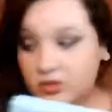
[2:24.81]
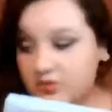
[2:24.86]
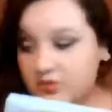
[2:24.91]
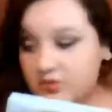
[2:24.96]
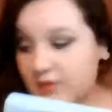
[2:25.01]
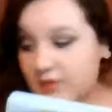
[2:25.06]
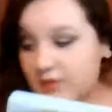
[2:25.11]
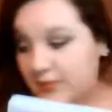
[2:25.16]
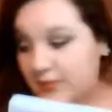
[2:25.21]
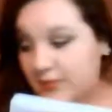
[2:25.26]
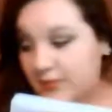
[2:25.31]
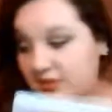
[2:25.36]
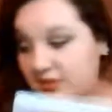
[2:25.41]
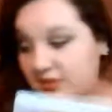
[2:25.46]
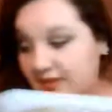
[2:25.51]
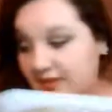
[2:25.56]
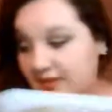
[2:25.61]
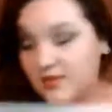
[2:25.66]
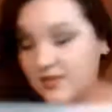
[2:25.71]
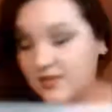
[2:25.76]
paper I think
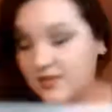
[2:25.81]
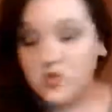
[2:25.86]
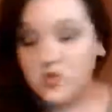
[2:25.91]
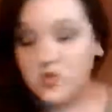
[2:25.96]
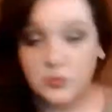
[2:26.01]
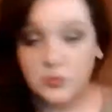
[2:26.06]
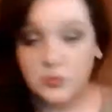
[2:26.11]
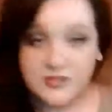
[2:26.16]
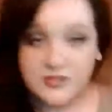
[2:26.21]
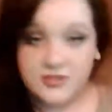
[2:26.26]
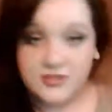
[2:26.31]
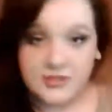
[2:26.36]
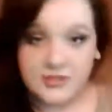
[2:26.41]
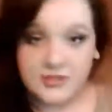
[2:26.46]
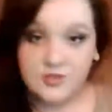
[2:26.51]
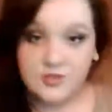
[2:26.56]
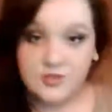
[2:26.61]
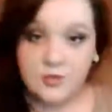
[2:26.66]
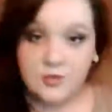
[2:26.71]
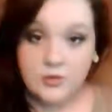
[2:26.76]
is super
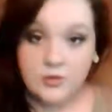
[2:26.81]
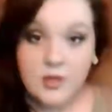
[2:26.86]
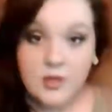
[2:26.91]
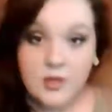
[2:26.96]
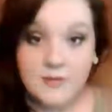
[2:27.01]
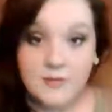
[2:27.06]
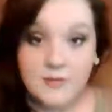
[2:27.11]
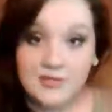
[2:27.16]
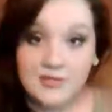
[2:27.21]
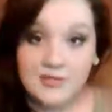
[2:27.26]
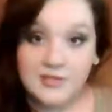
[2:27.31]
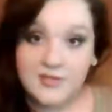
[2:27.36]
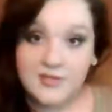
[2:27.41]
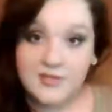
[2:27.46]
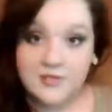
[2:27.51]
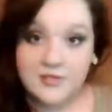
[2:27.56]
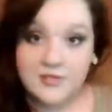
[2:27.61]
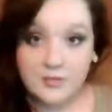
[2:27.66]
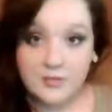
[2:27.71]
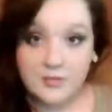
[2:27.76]
essential, because you never
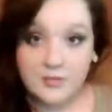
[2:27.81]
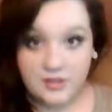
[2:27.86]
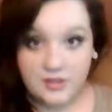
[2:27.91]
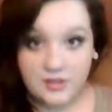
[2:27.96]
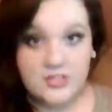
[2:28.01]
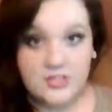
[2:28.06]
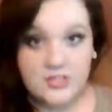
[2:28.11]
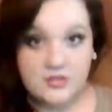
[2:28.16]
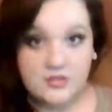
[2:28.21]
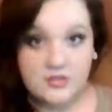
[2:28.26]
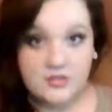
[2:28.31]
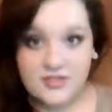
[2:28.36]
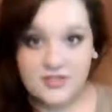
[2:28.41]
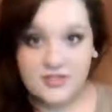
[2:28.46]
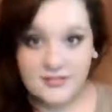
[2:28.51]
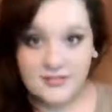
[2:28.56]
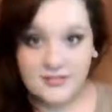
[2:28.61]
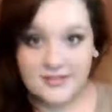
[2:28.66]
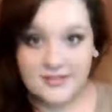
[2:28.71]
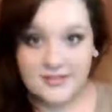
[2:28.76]
know when your teacher is going to be
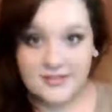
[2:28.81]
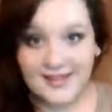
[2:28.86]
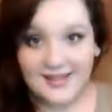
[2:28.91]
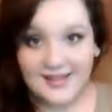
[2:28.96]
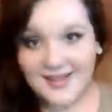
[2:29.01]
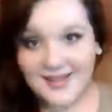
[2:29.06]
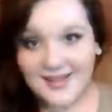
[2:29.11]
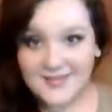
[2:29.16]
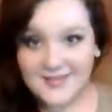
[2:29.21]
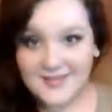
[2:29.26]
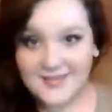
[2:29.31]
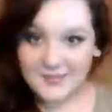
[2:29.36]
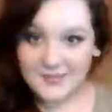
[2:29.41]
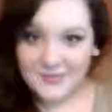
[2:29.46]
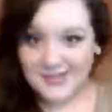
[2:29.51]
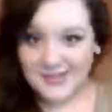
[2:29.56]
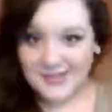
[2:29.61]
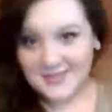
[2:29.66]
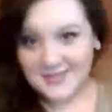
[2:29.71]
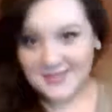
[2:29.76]
like, hey guys, pull out a
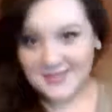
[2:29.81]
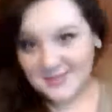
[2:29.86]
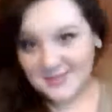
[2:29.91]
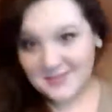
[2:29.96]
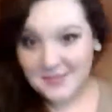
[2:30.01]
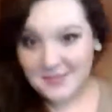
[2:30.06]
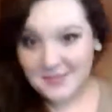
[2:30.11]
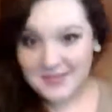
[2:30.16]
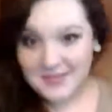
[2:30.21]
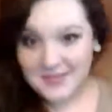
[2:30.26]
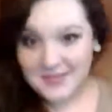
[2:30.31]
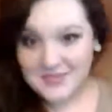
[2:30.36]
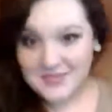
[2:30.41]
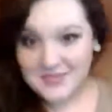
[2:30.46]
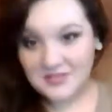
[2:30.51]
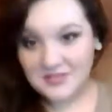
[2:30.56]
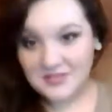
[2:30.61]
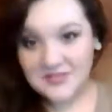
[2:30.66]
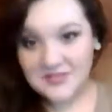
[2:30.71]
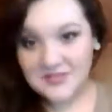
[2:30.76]
piece of paper because we're going
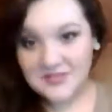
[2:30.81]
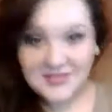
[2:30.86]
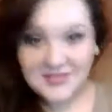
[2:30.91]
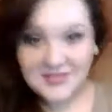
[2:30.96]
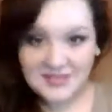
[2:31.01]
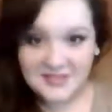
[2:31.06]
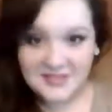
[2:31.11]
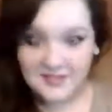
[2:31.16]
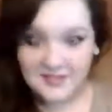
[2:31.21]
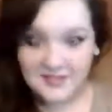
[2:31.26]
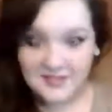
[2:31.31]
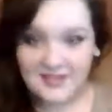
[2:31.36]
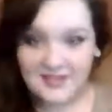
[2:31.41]
to do an activity.